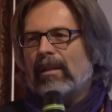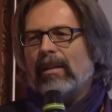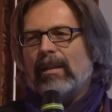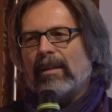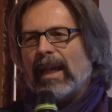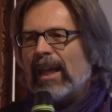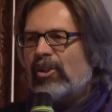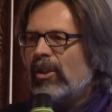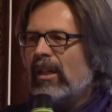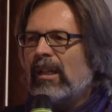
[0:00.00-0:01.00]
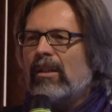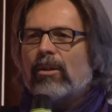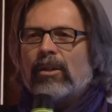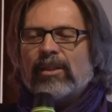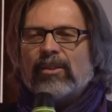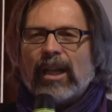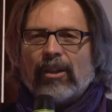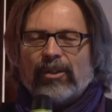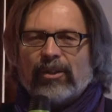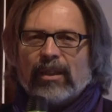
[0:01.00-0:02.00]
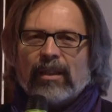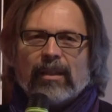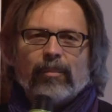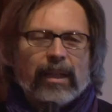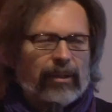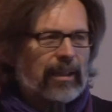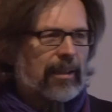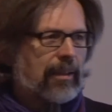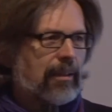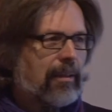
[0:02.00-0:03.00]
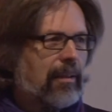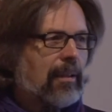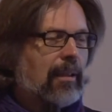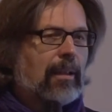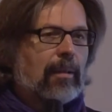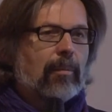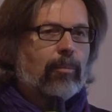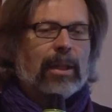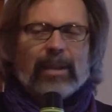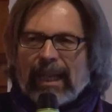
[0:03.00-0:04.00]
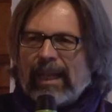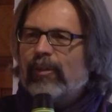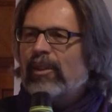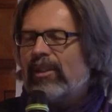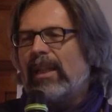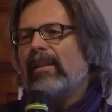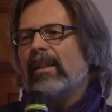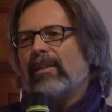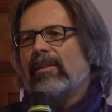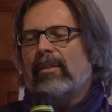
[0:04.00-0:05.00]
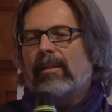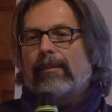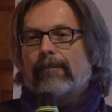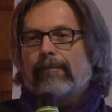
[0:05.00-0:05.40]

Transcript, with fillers: uh, Asia or in South uh, America, but they live in cities.